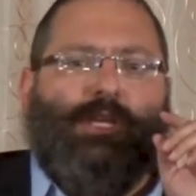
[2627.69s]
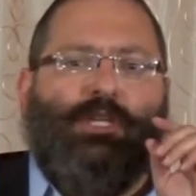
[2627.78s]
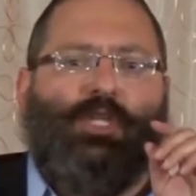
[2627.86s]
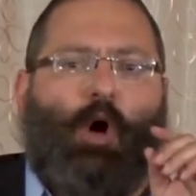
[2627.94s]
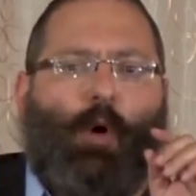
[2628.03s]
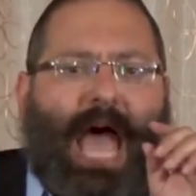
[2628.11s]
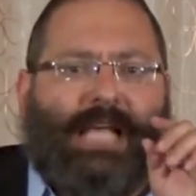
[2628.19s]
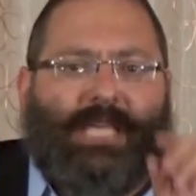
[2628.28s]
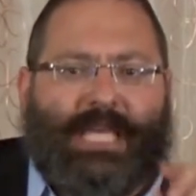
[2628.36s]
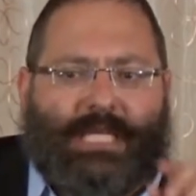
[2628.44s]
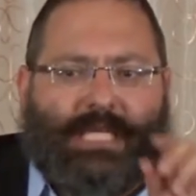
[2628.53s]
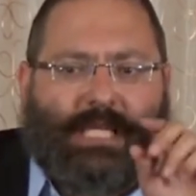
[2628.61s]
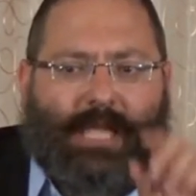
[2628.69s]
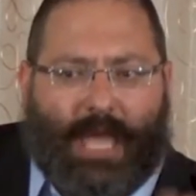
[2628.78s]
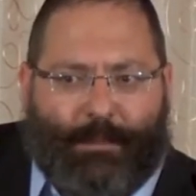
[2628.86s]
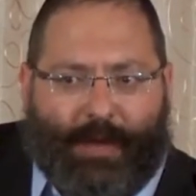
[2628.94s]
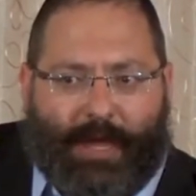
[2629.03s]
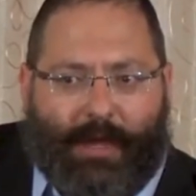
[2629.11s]
So as he's
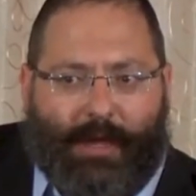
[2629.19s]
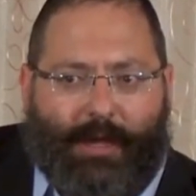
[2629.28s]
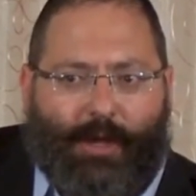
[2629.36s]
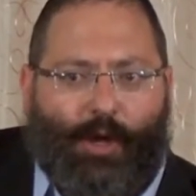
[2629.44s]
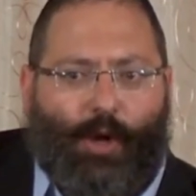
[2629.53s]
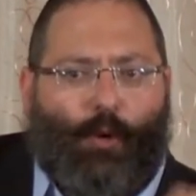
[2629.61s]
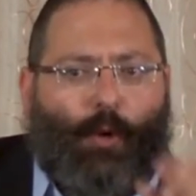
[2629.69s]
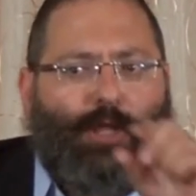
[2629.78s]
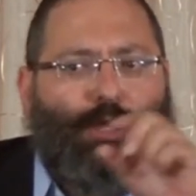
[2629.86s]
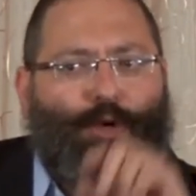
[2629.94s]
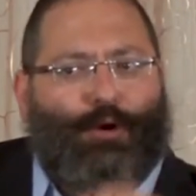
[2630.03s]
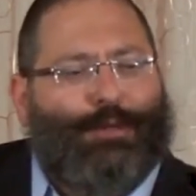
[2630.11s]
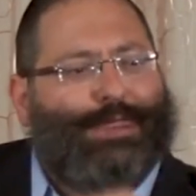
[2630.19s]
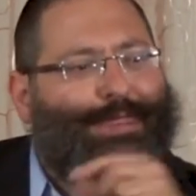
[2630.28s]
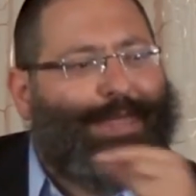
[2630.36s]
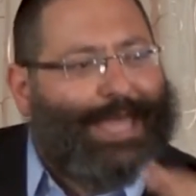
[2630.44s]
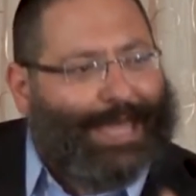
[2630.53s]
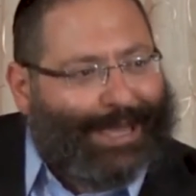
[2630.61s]
sleeping, what you
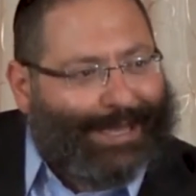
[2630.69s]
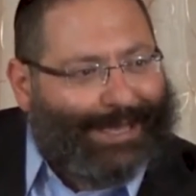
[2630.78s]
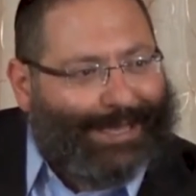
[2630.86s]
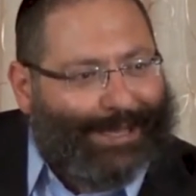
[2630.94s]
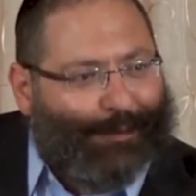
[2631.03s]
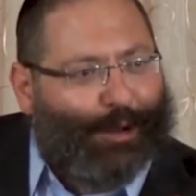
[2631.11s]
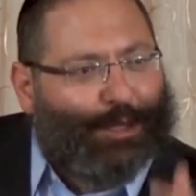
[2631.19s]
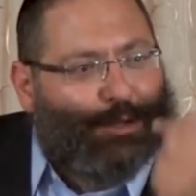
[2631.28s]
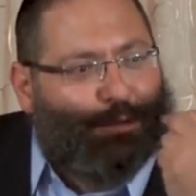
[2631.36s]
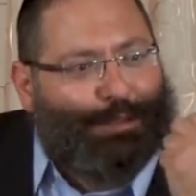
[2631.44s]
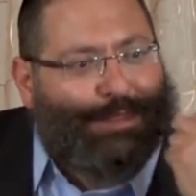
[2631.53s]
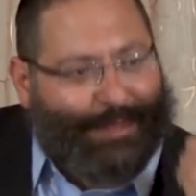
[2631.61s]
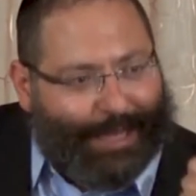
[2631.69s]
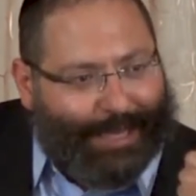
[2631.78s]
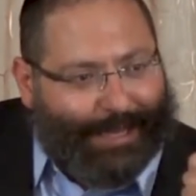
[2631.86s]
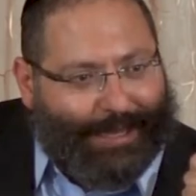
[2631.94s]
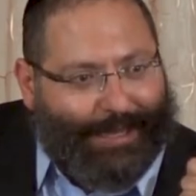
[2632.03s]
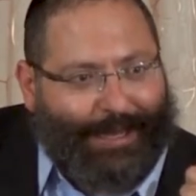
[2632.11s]
think, what you
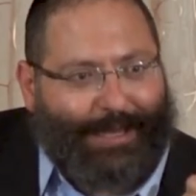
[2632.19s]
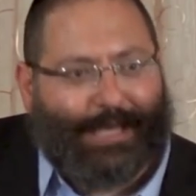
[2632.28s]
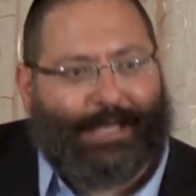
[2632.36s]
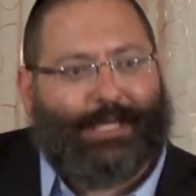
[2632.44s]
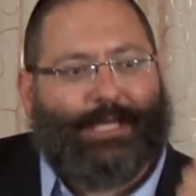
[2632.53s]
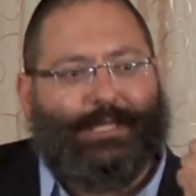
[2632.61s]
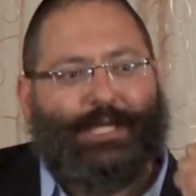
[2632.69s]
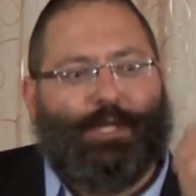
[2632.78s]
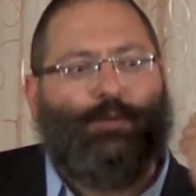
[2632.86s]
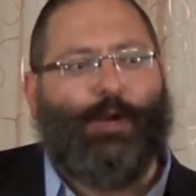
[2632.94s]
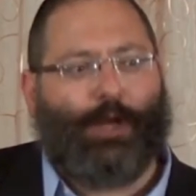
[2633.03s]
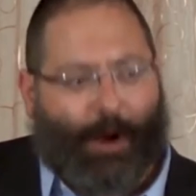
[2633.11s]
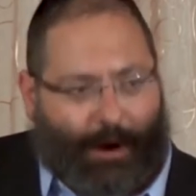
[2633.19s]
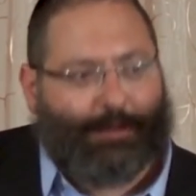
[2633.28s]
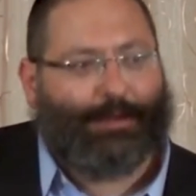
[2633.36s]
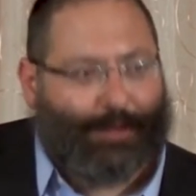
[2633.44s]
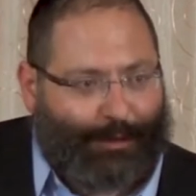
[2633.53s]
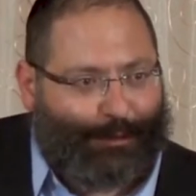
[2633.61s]
think is his
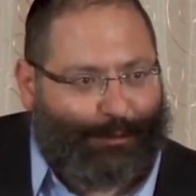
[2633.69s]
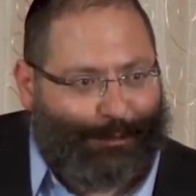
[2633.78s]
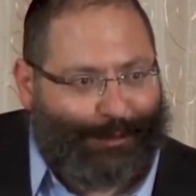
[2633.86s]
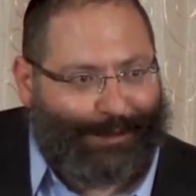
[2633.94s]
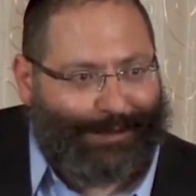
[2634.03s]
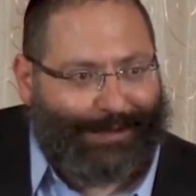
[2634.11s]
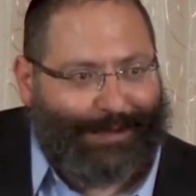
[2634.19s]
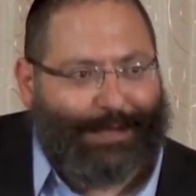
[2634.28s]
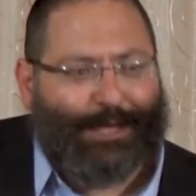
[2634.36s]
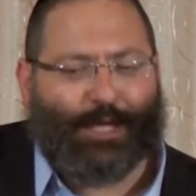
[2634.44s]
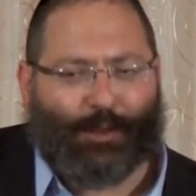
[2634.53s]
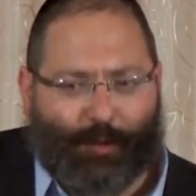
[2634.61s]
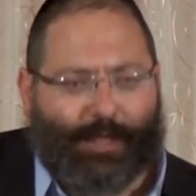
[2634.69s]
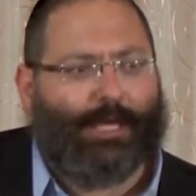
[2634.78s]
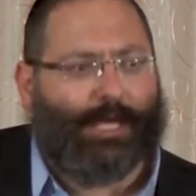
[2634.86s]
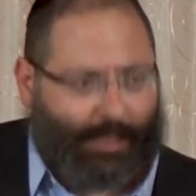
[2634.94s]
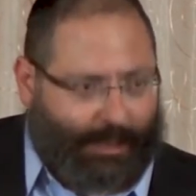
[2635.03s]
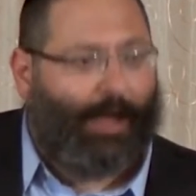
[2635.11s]
disregard to you is really
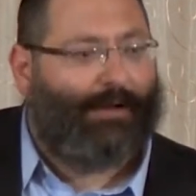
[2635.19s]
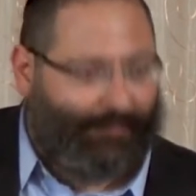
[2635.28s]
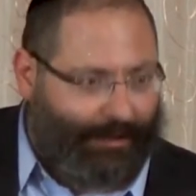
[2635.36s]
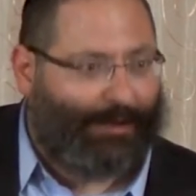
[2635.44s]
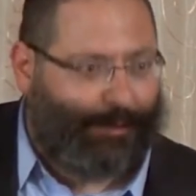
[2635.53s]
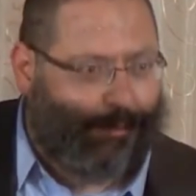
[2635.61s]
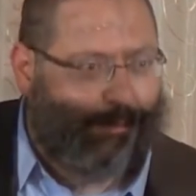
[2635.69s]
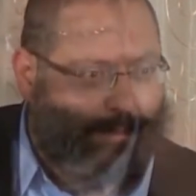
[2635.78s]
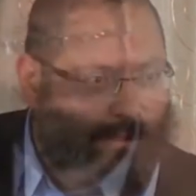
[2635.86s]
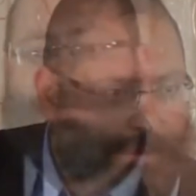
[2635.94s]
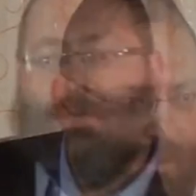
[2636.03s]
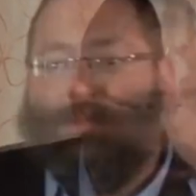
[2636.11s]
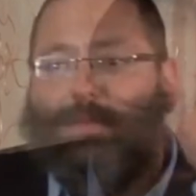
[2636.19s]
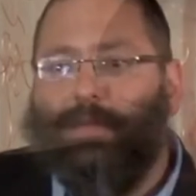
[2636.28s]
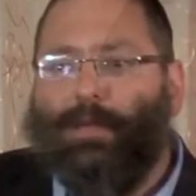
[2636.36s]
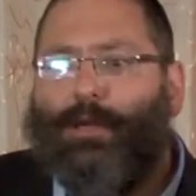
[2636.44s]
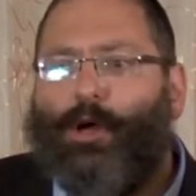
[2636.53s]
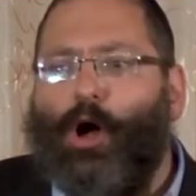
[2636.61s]
his love to you.
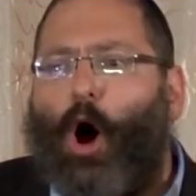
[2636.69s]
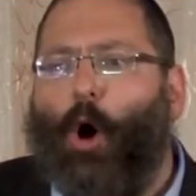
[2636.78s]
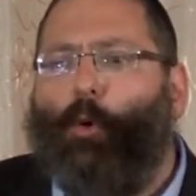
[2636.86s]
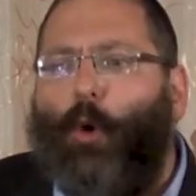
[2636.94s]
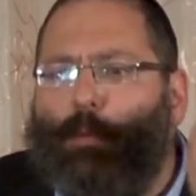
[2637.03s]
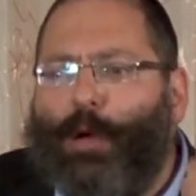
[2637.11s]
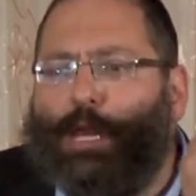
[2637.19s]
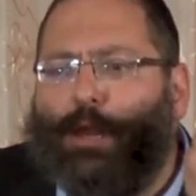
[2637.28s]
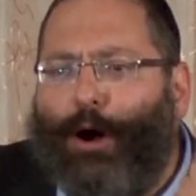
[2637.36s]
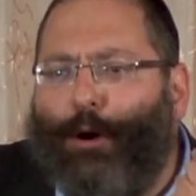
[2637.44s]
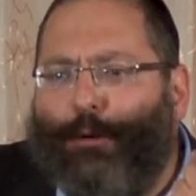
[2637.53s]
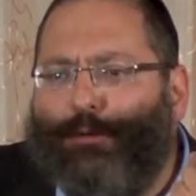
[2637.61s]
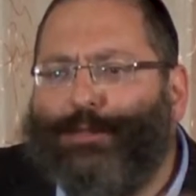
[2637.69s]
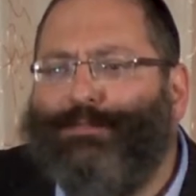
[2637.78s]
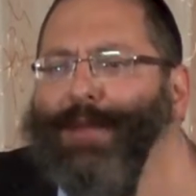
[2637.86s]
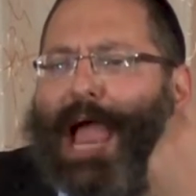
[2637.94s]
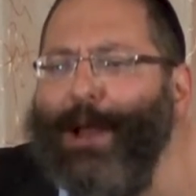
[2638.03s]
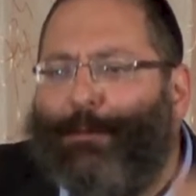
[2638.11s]
A woman knows
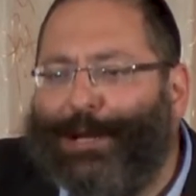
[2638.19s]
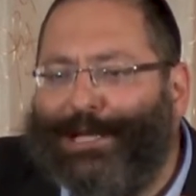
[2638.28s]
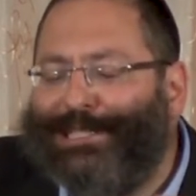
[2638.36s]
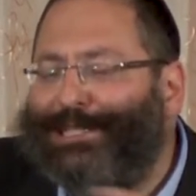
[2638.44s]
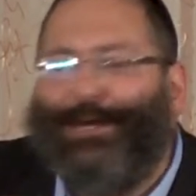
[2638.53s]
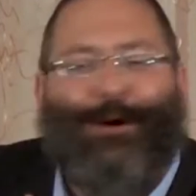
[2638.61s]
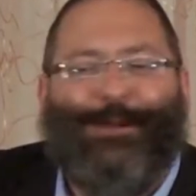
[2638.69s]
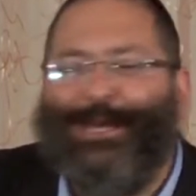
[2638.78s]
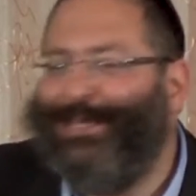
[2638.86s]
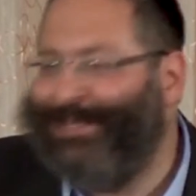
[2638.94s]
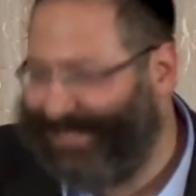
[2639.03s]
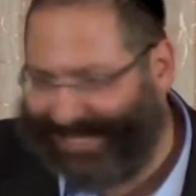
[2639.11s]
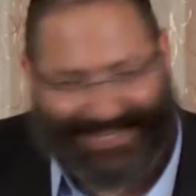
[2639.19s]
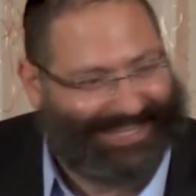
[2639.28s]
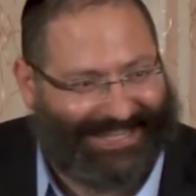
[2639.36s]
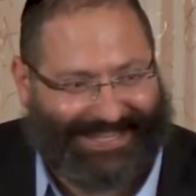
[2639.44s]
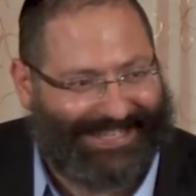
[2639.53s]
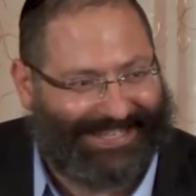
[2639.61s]
marriage is holistic.
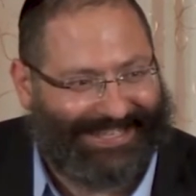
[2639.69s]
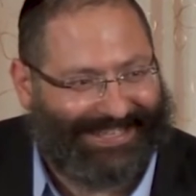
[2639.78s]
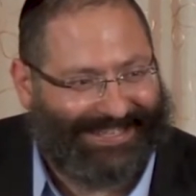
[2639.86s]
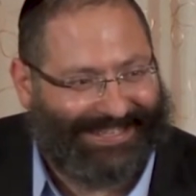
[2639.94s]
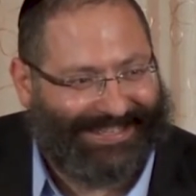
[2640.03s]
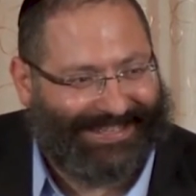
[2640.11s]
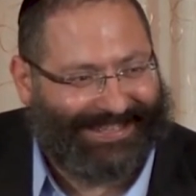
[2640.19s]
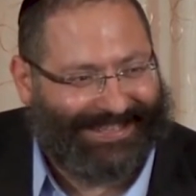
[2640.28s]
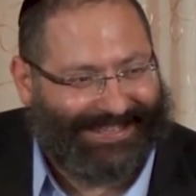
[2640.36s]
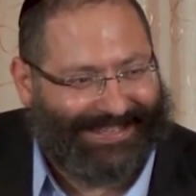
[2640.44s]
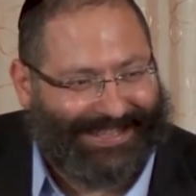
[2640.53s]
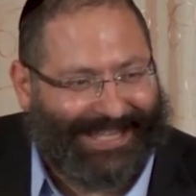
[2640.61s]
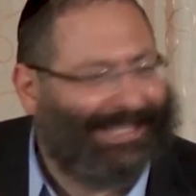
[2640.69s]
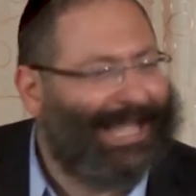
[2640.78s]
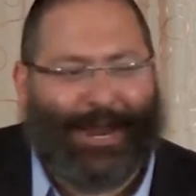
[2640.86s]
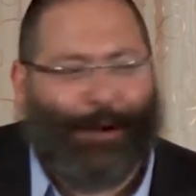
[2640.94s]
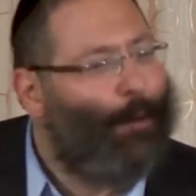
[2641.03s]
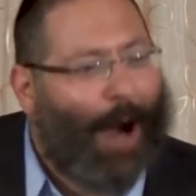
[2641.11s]
It's
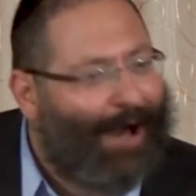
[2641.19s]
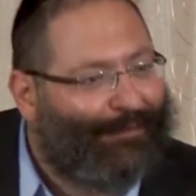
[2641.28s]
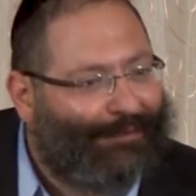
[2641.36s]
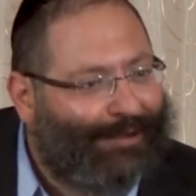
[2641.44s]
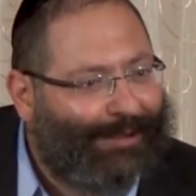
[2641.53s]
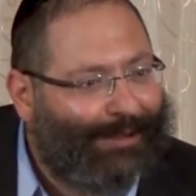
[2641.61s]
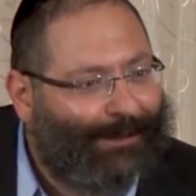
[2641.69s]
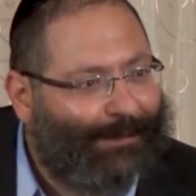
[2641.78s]
not a waffle.